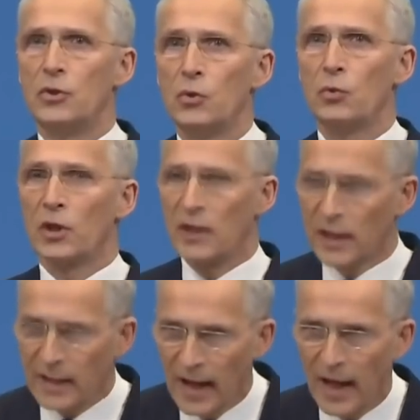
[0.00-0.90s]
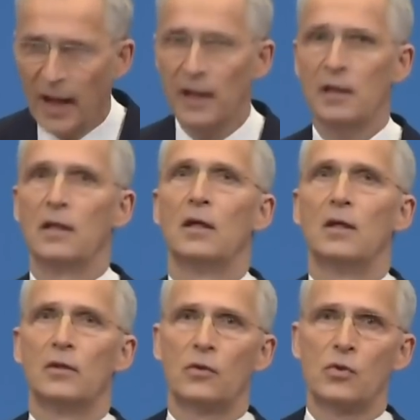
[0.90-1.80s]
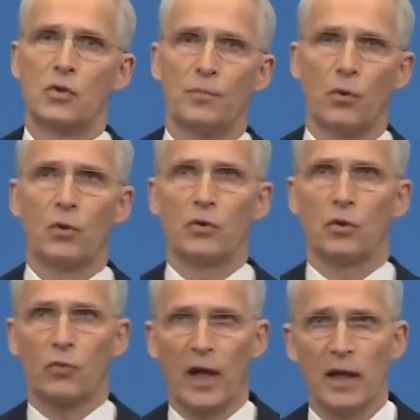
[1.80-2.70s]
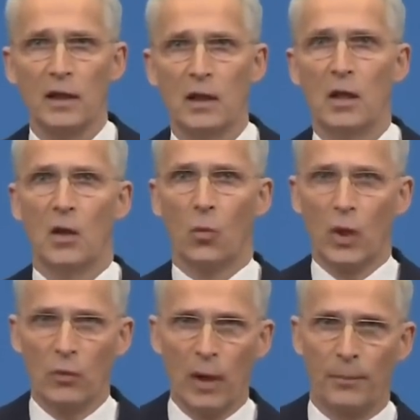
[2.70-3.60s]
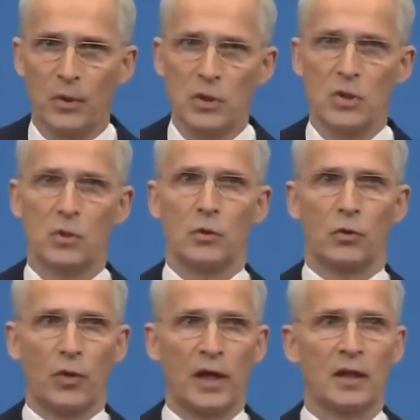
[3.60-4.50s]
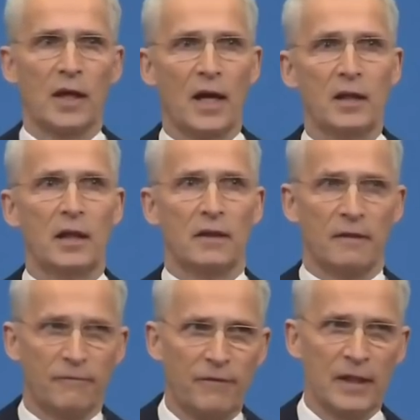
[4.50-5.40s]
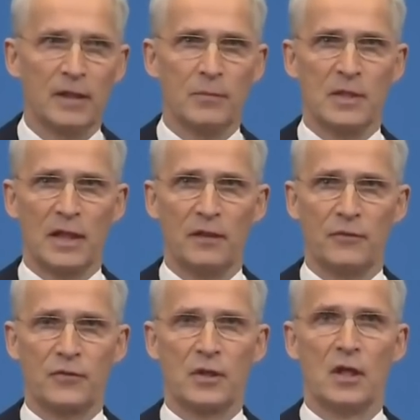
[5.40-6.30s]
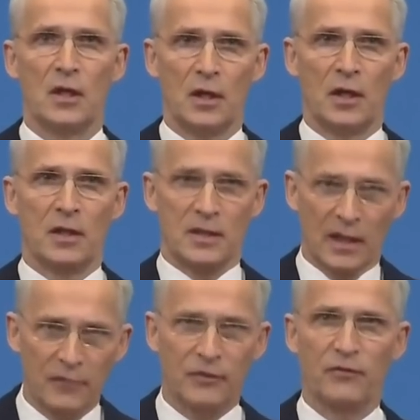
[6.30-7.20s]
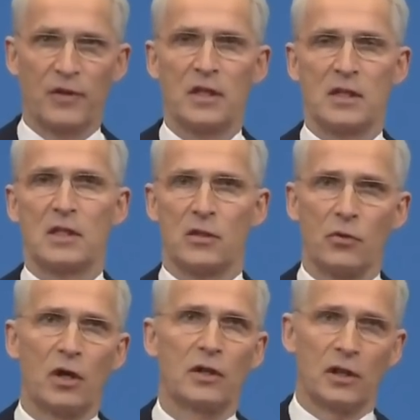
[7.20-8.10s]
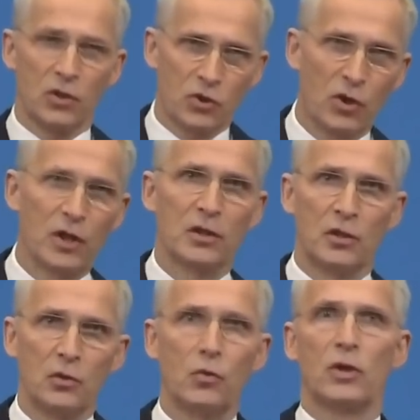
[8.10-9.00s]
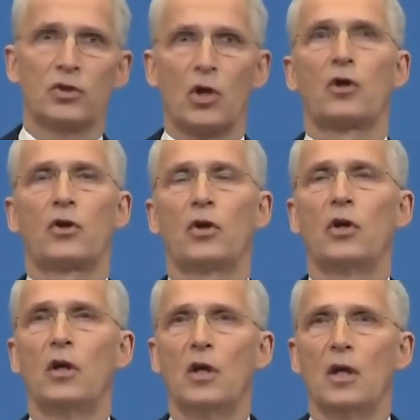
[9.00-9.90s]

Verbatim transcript: do what they can to support Ukraine with weapons so Ukraine can defend themselves. Uh, Self defense is a right enshrined in the UN Charter.